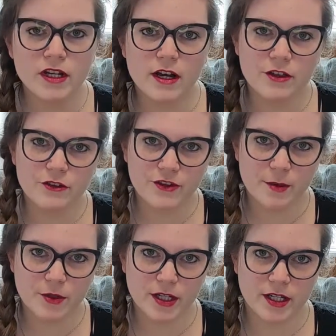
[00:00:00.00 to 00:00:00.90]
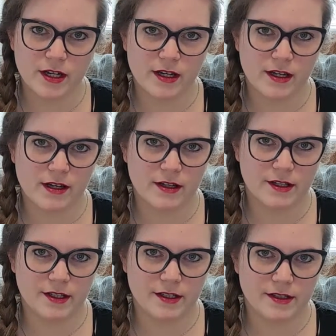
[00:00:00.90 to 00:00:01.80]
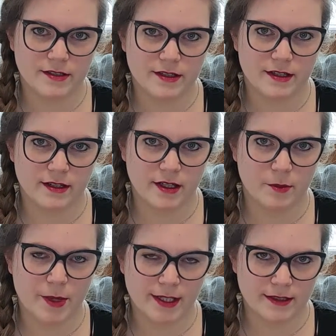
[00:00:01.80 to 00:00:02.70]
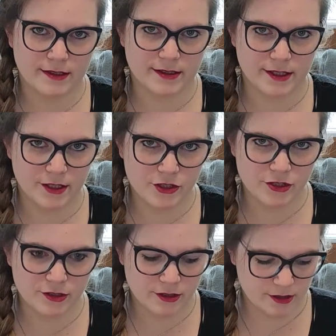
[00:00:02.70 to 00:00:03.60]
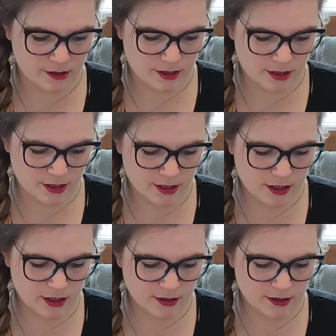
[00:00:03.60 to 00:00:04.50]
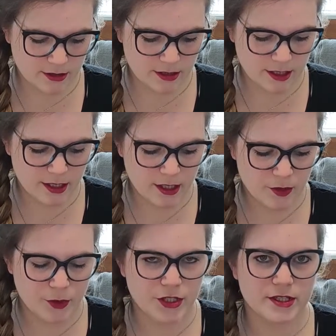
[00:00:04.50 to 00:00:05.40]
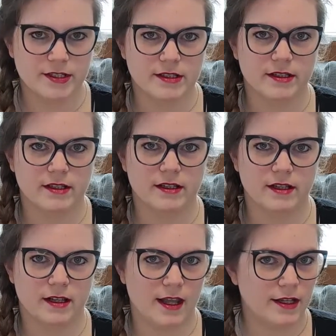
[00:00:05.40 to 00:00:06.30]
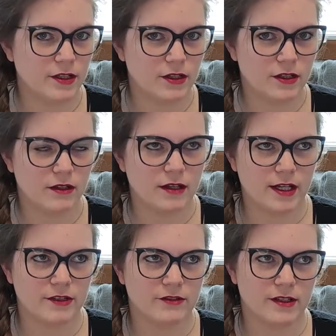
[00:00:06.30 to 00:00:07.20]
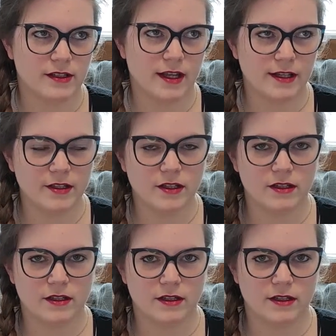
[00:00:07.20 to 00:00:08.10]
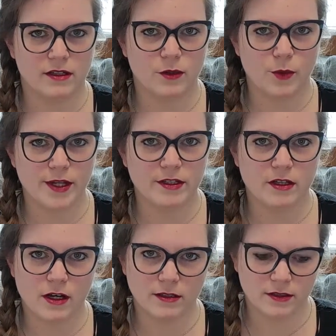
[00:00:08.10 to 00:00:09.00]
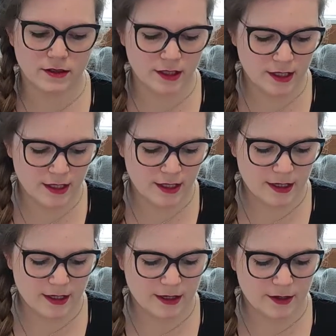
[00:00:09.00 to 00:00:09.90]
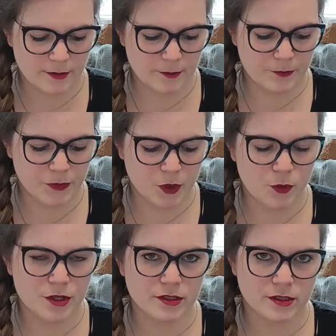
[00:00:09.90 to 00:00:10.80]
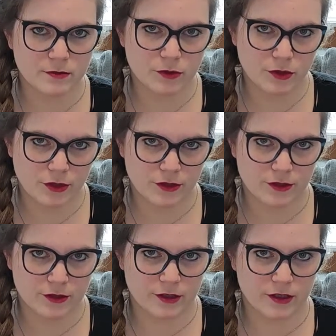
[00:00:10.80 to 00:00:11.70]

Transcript: other fabric I got is the Petal signature cotton, which is a kind of light weight cotton with a smoother